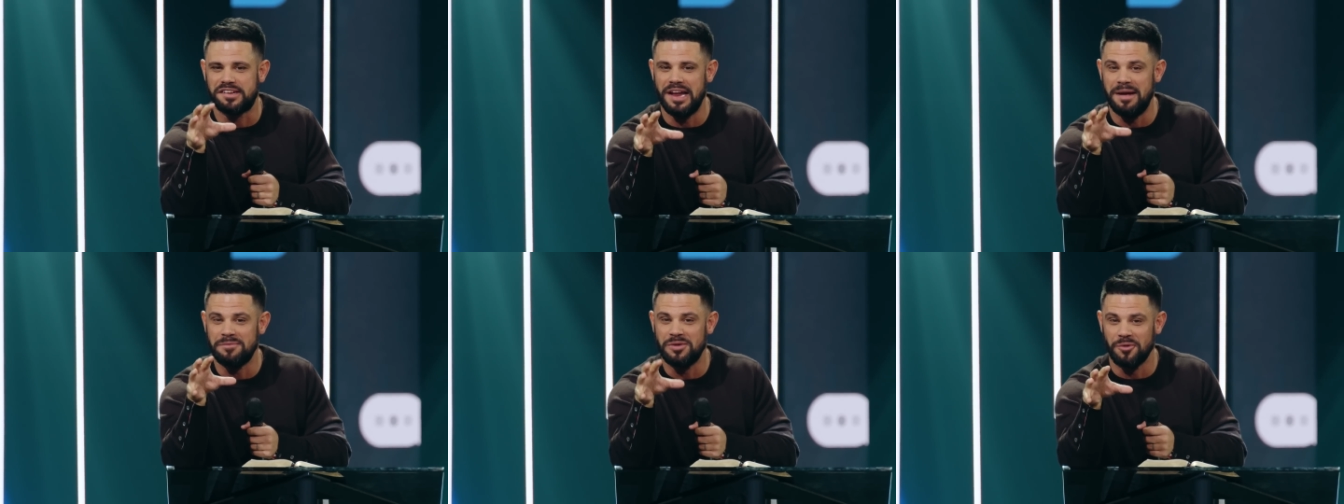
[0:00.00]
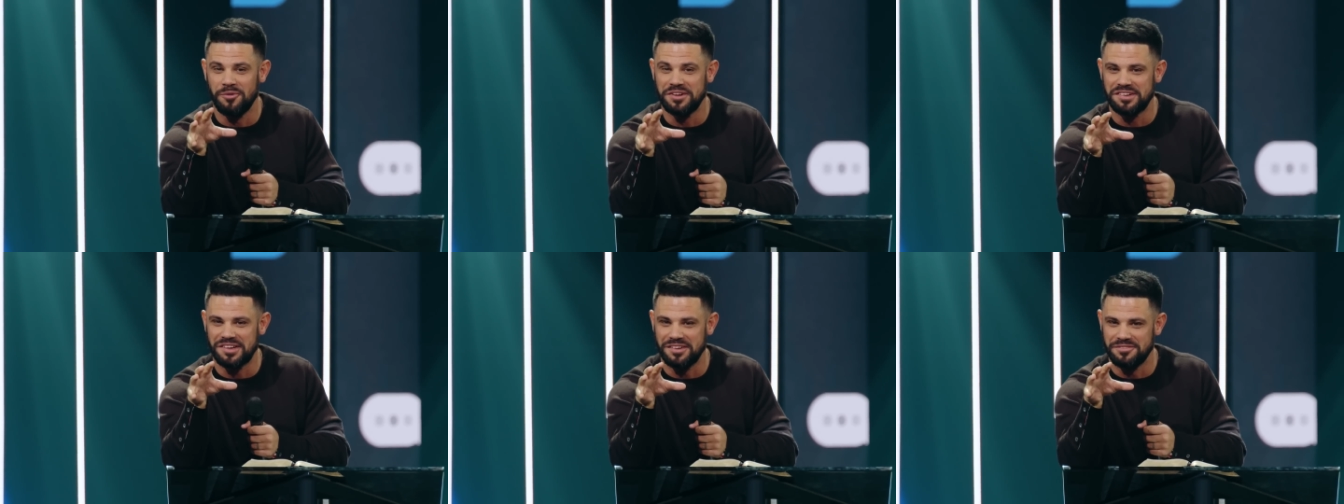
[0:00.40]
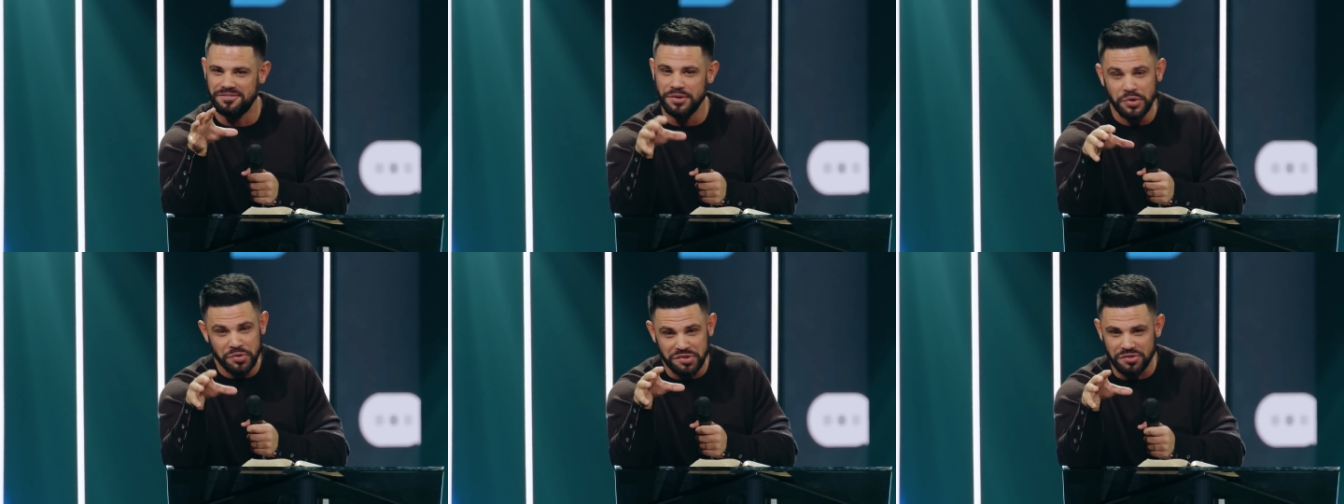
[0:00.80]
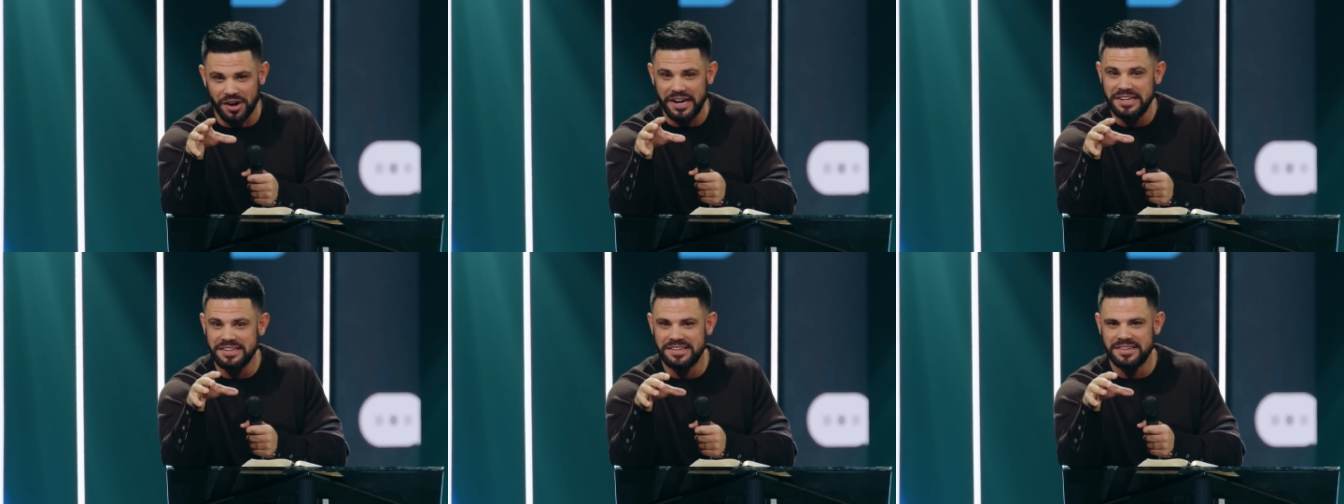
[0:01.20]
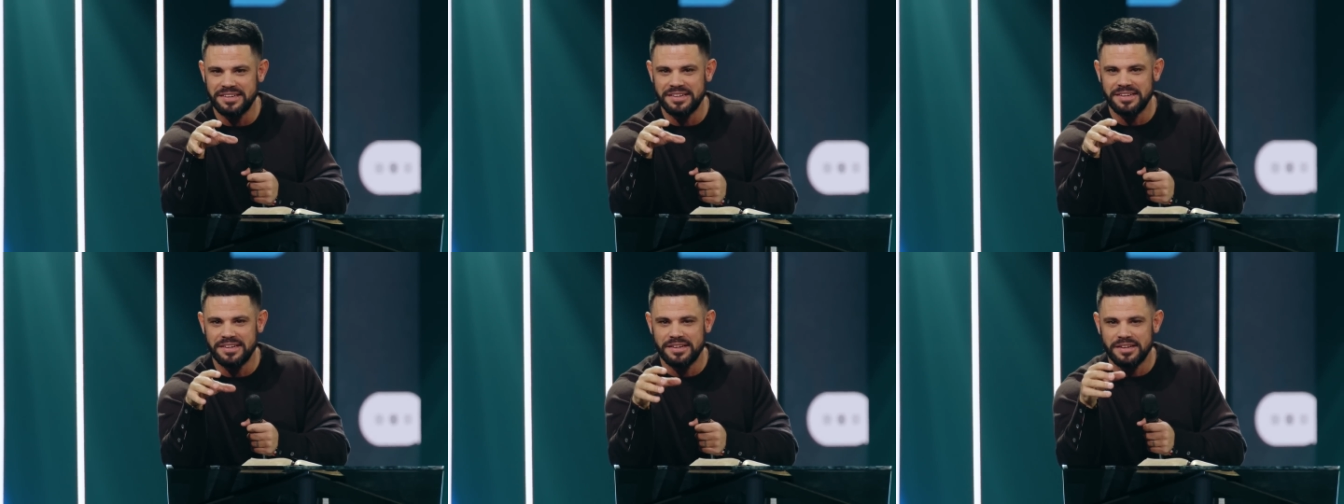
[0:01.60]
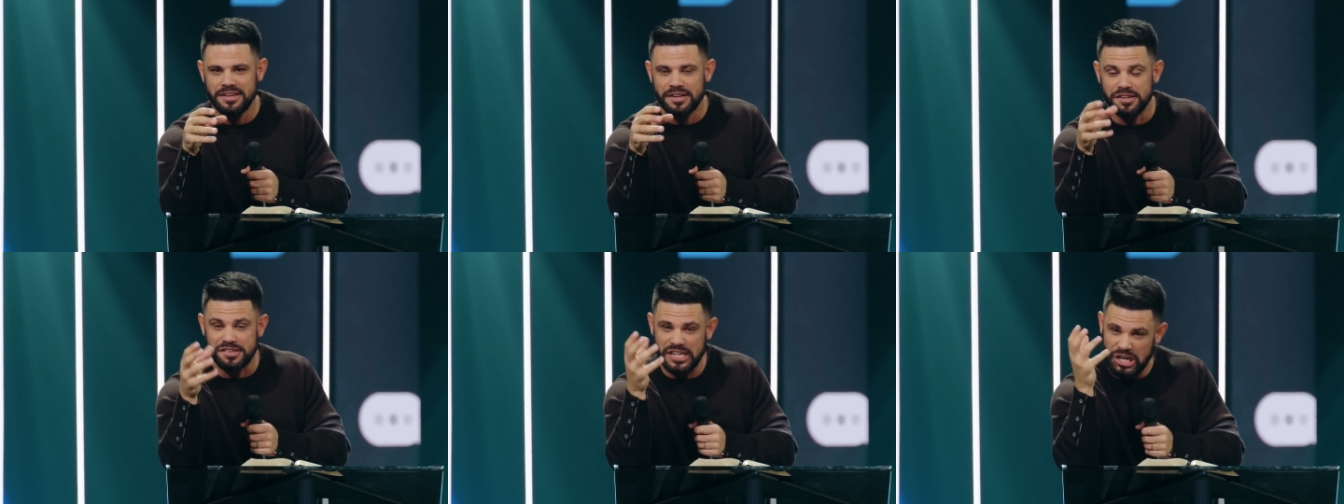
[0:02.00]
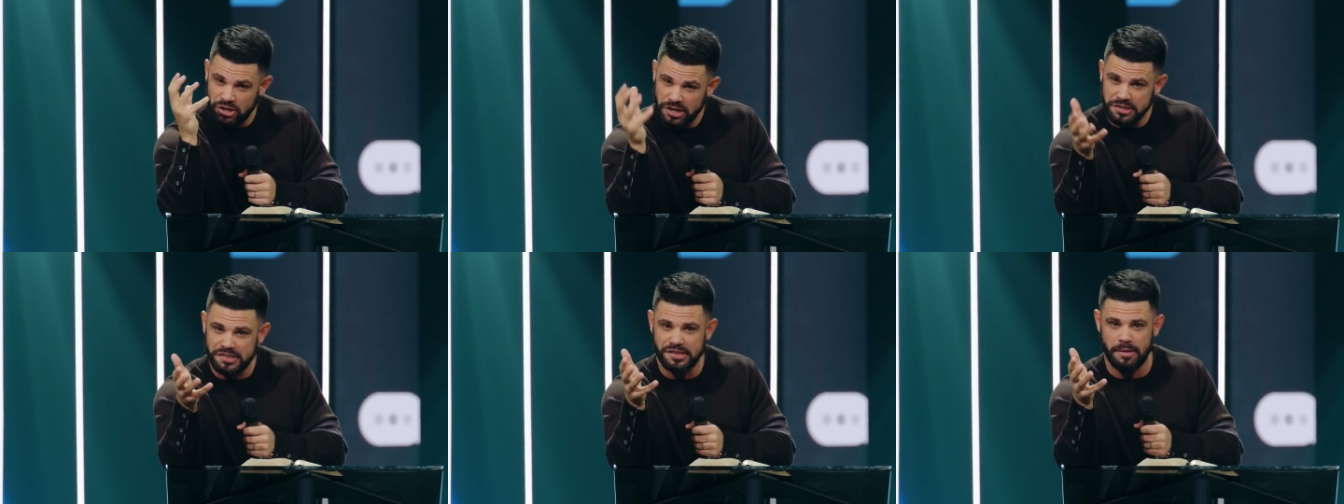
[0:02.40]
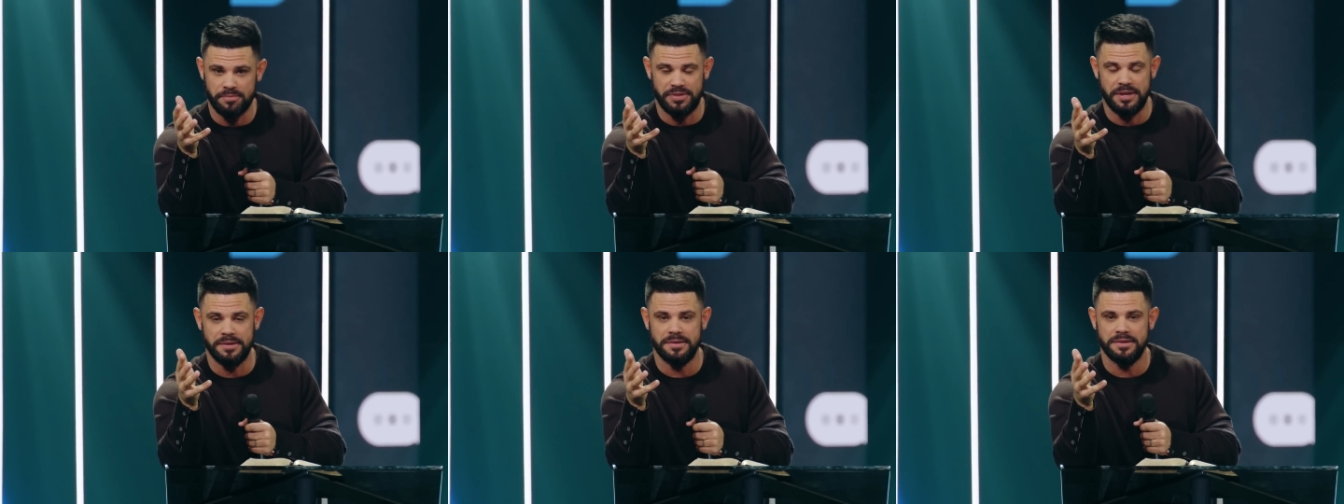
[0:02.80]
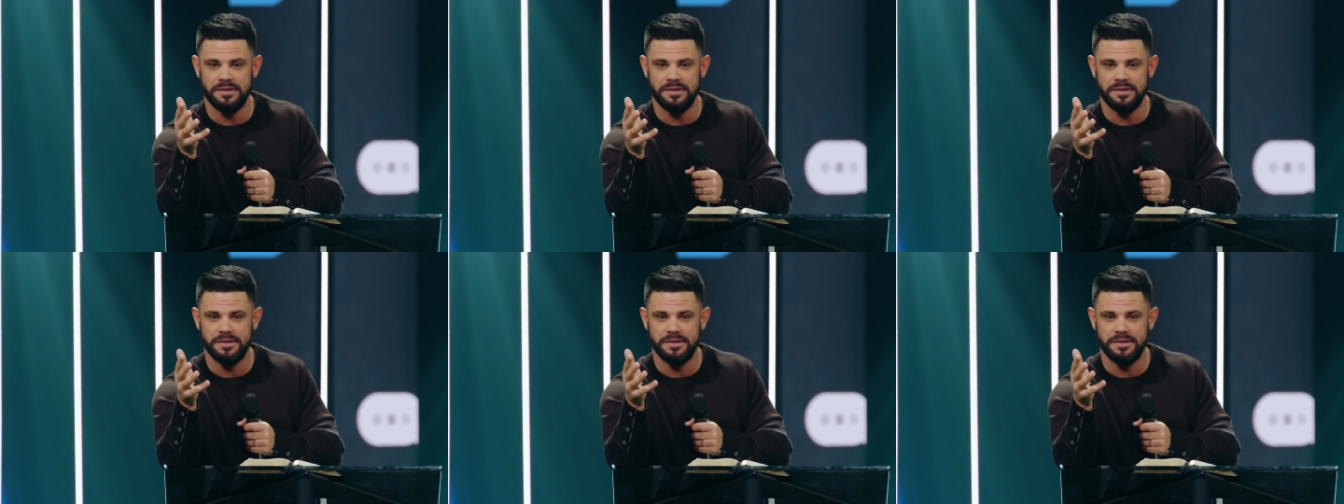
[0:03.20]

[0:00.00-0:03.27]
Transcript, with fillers: Samuel was confused, right? because he heard something.